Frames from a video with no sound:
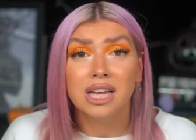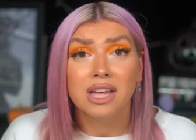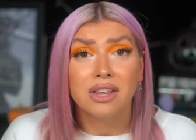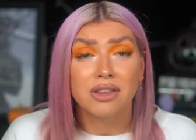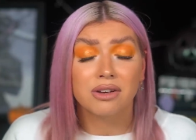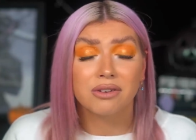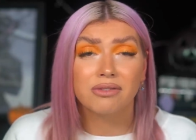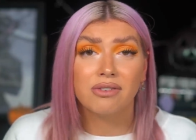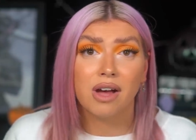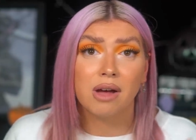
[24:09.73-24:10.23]

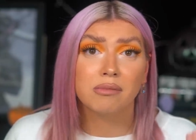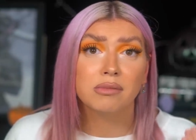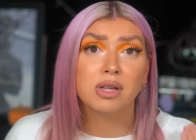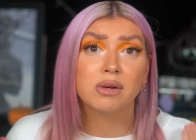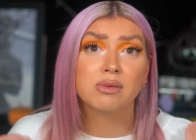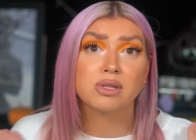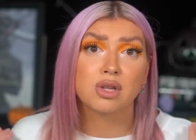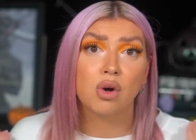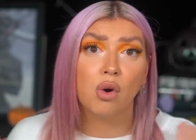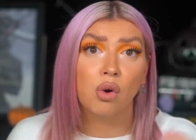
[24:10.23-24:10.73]
Their family
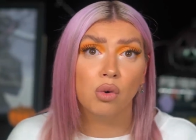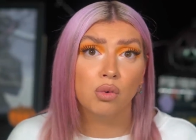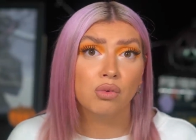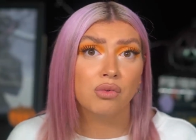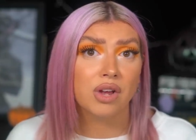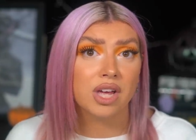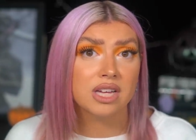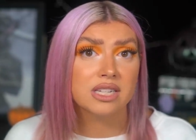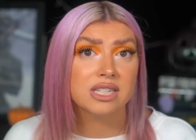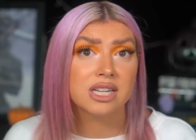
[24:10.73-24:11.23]
was
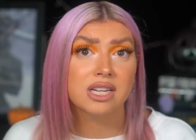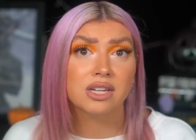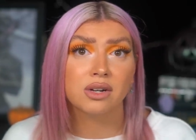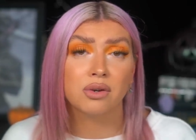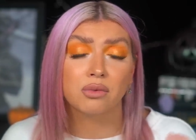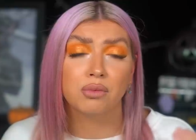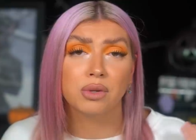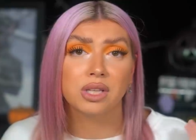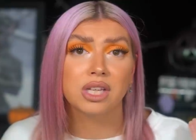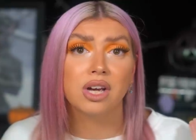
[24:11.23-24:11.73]
already in a
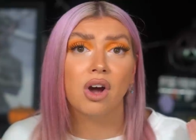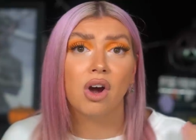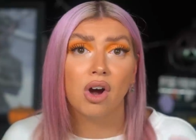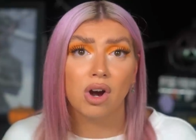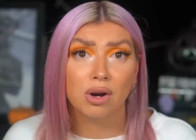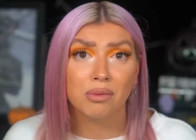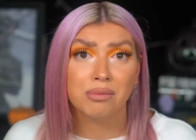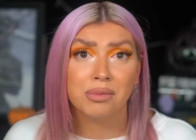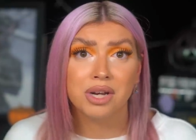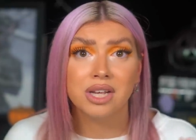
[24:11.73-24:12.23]
really
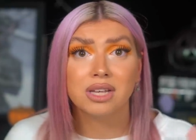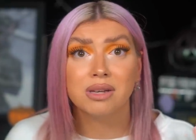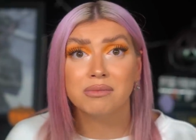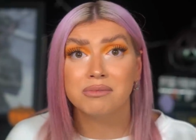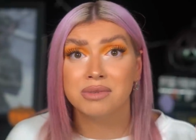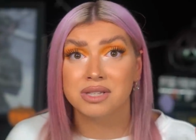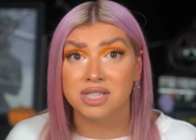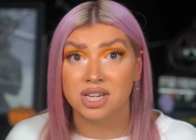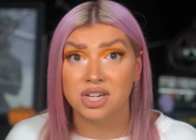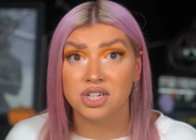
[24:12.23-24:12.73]
heartbreaking
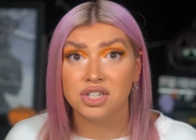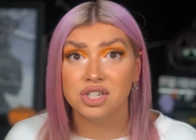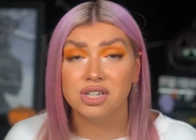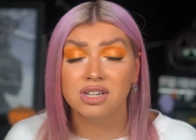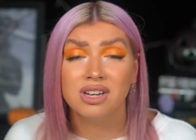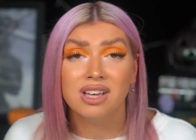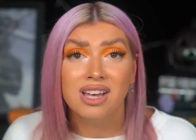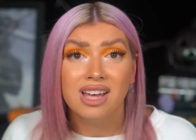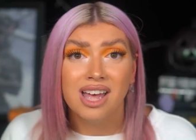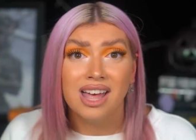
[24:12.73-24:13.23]

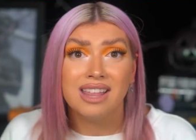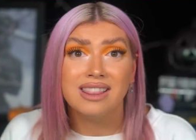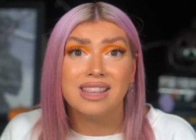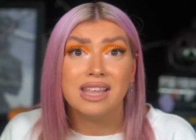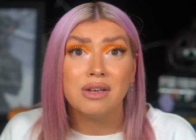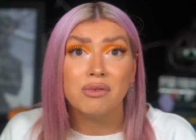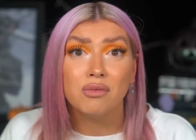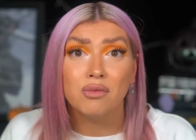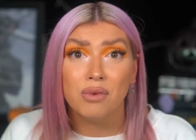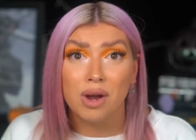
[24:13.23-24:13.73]
position and
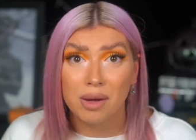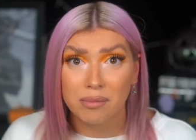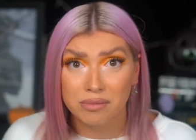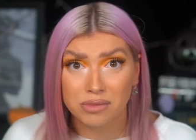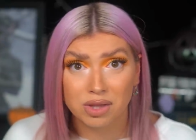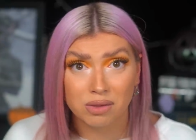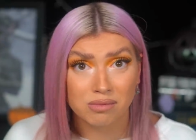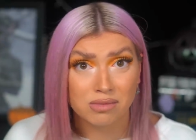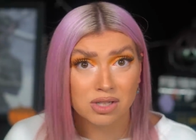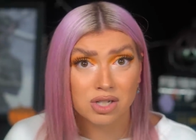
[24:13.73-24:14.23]
they ripped
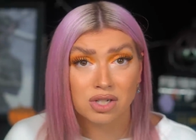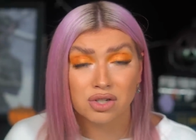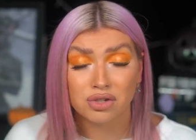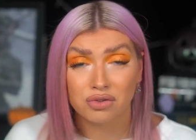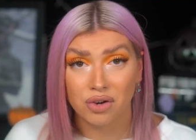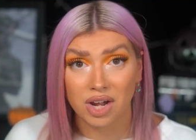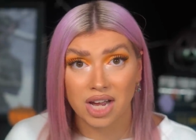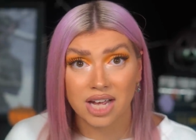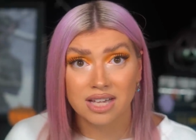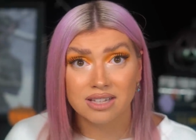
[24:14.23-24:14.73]
them to
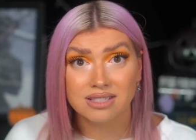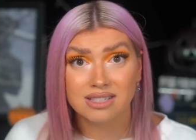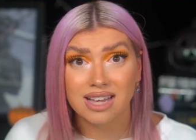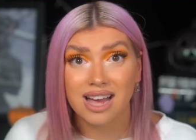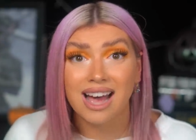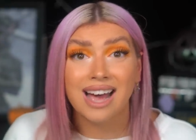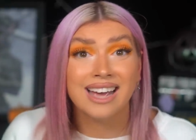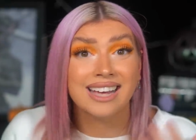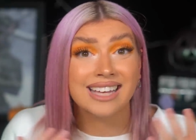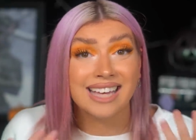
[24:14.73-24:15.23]
shreds.
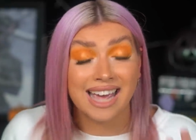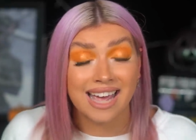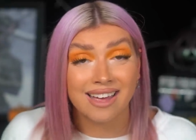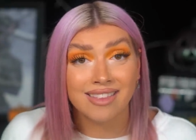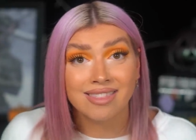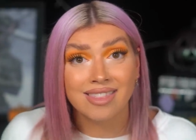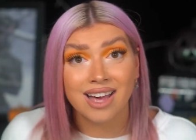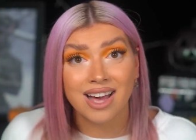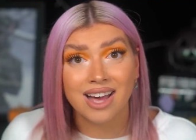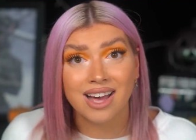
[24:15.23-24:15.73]
I
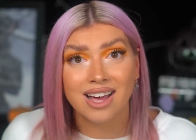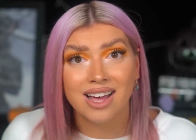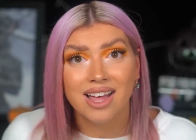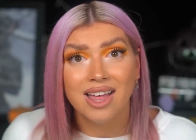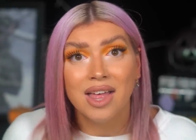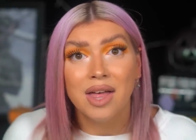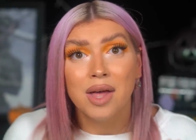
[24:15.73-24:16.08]
get that,